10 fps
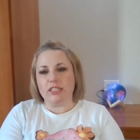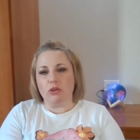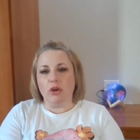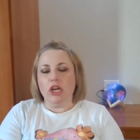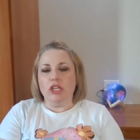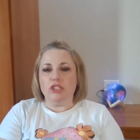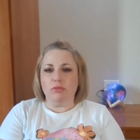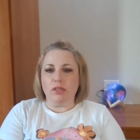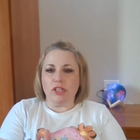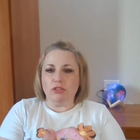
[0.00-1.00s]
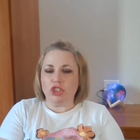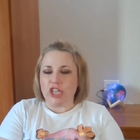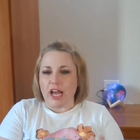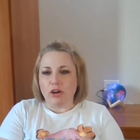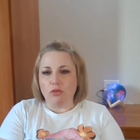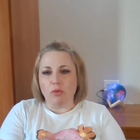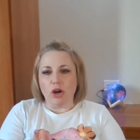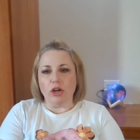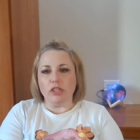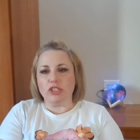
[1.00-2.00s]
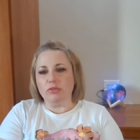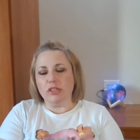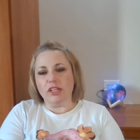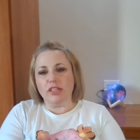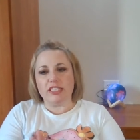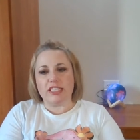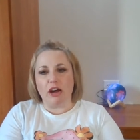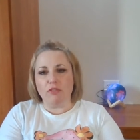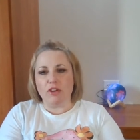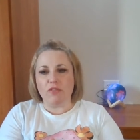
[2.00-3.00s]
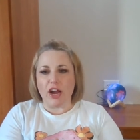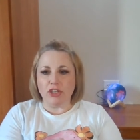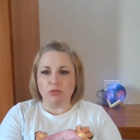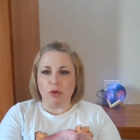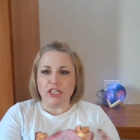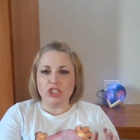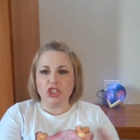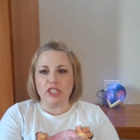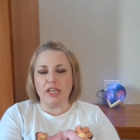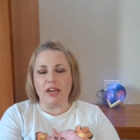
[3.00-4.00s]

So do a little shadow work, do a little self evaluation,